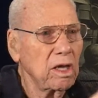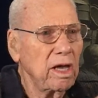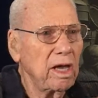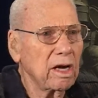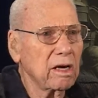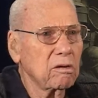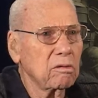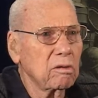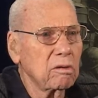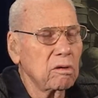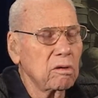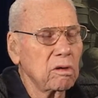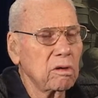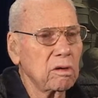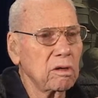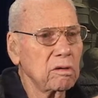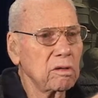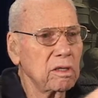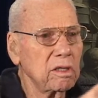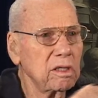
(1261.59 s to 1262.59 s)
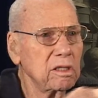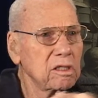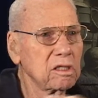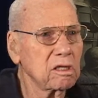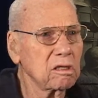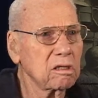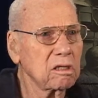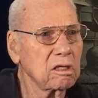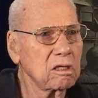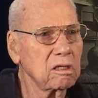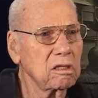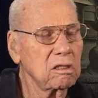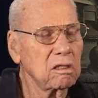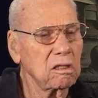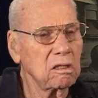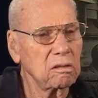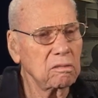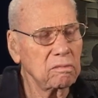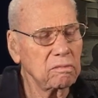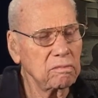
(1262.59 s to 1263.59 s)
Ecuador is a,
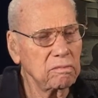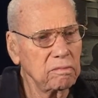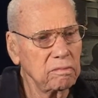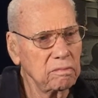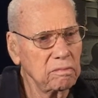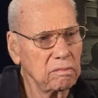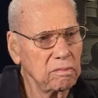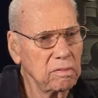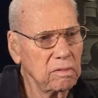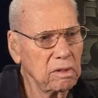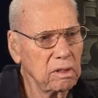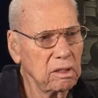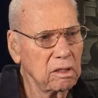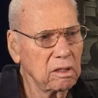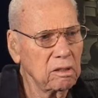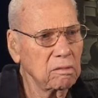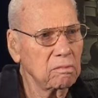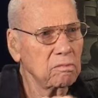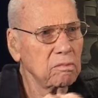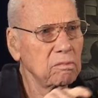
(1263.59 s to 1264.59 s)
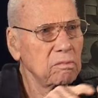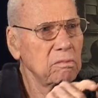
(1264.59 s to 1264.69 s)
the